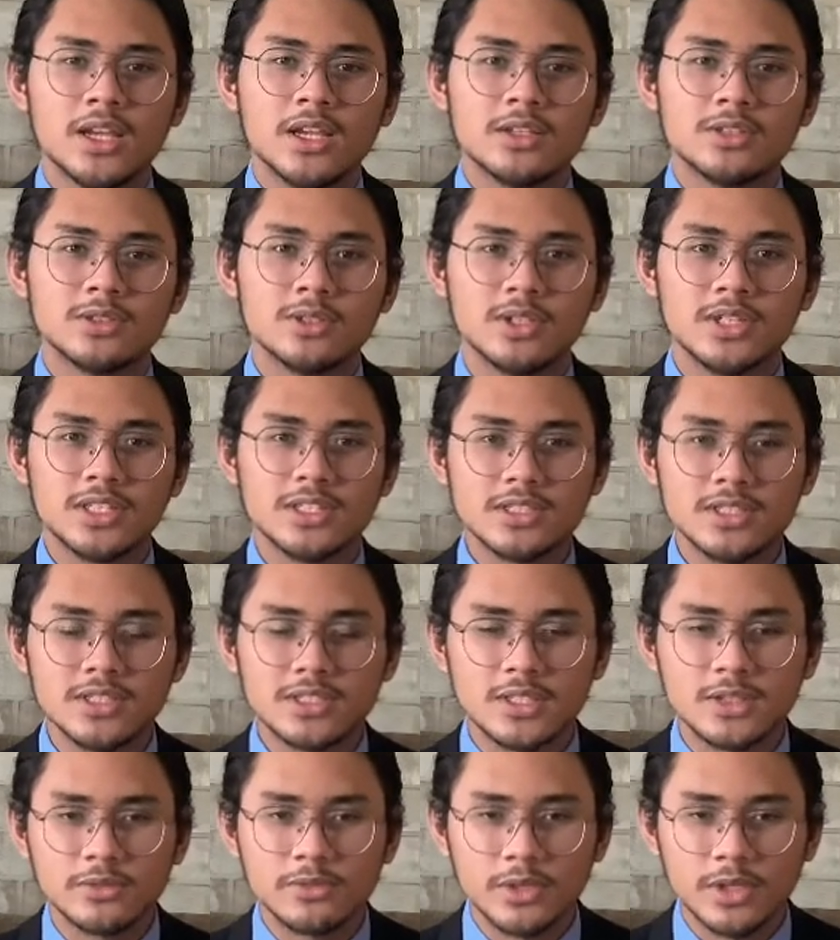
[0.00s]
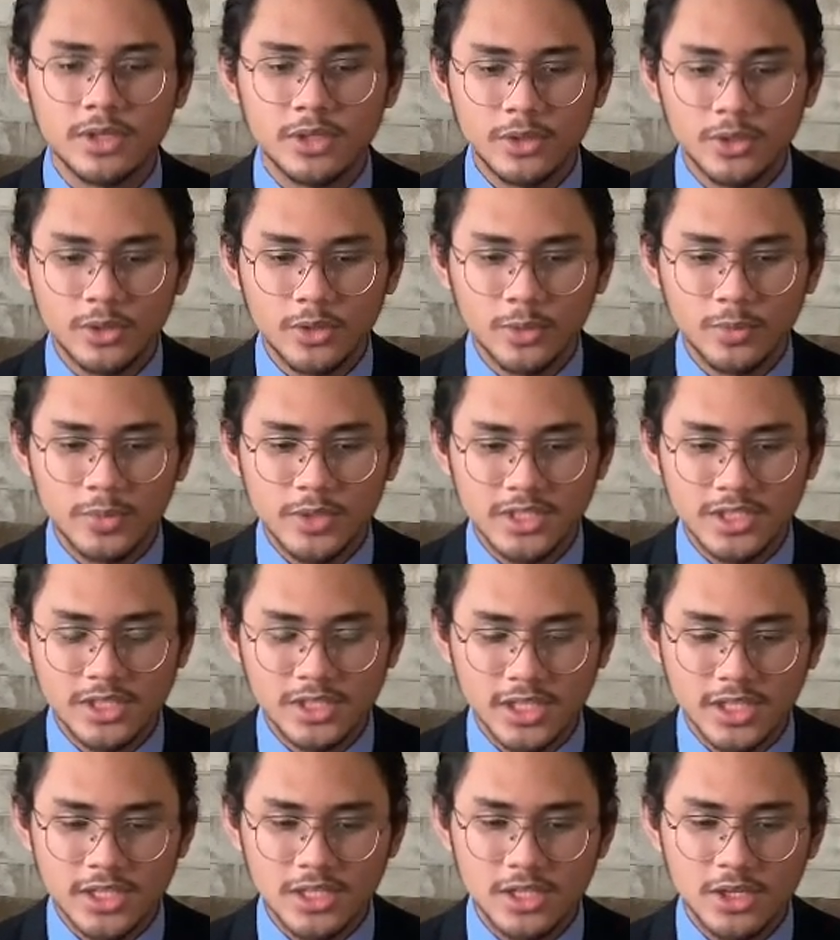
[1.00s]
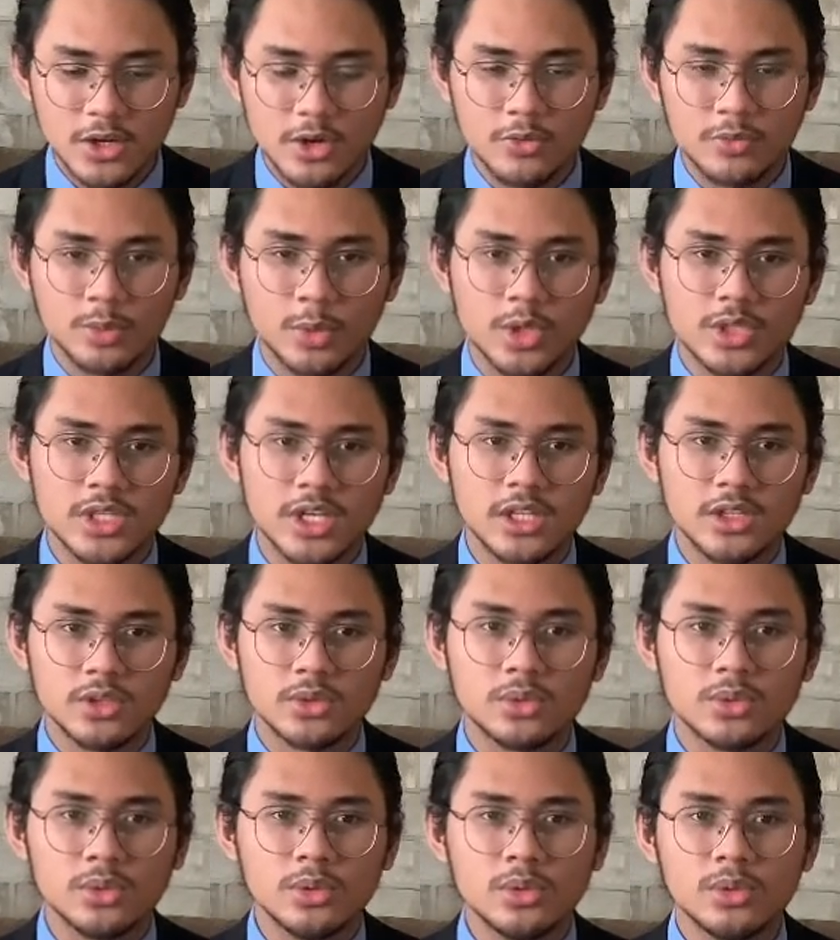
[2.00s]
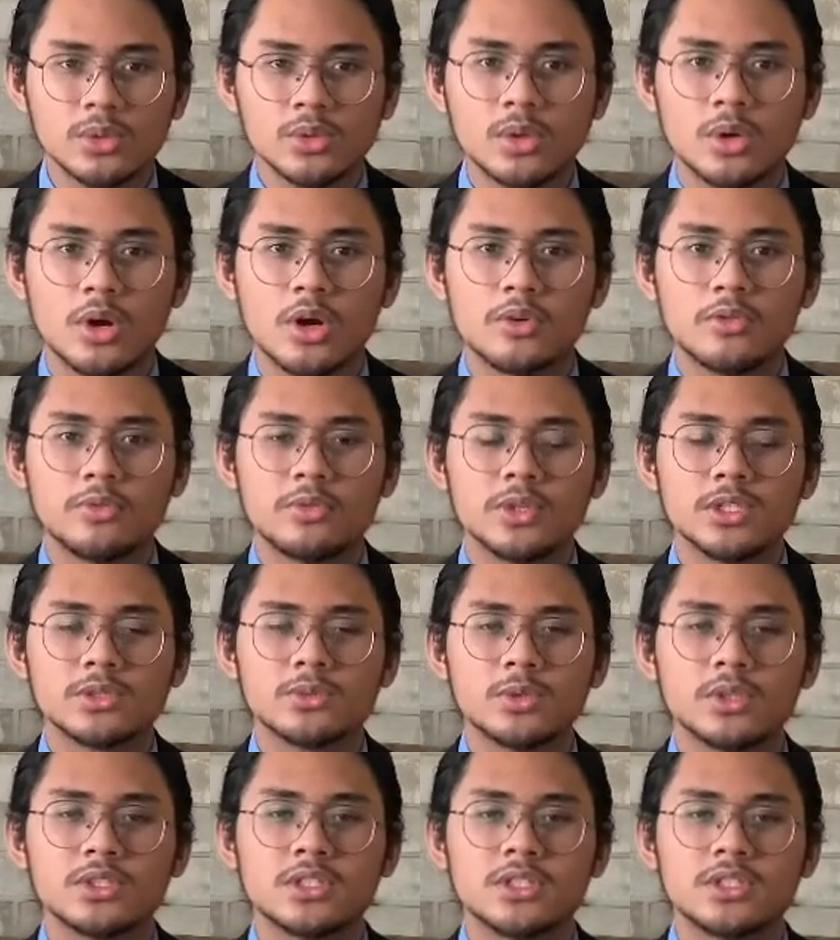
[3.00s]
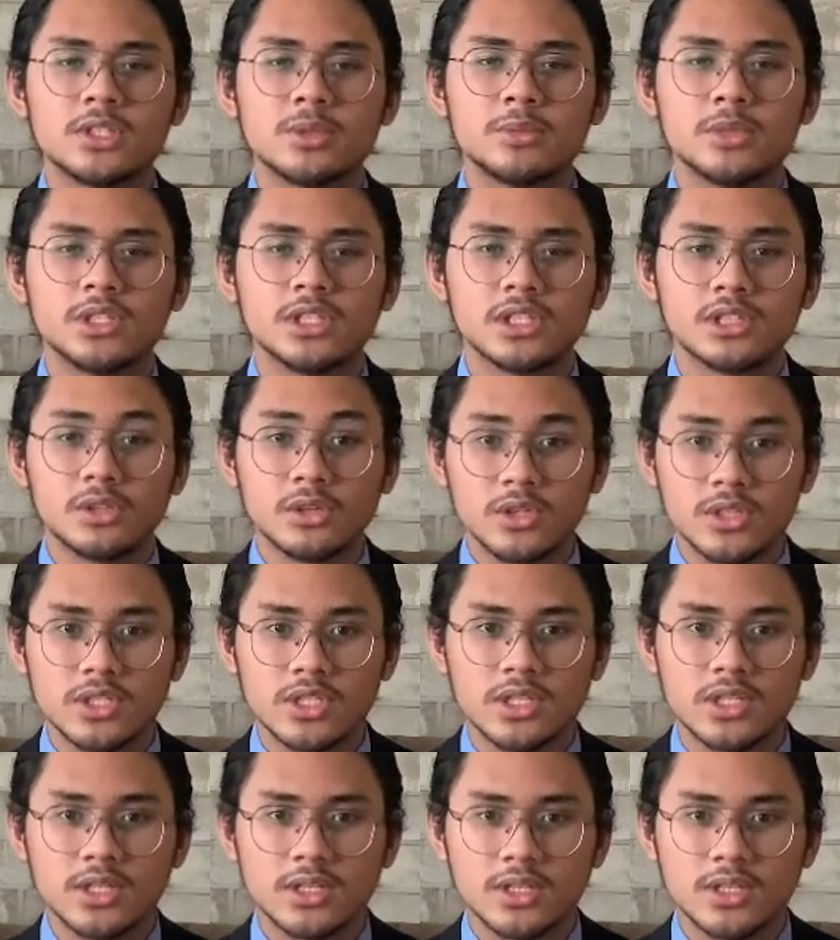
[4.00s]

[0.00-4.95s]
So this is the video presentation of Project 2 of Wastewater Treatment Technology,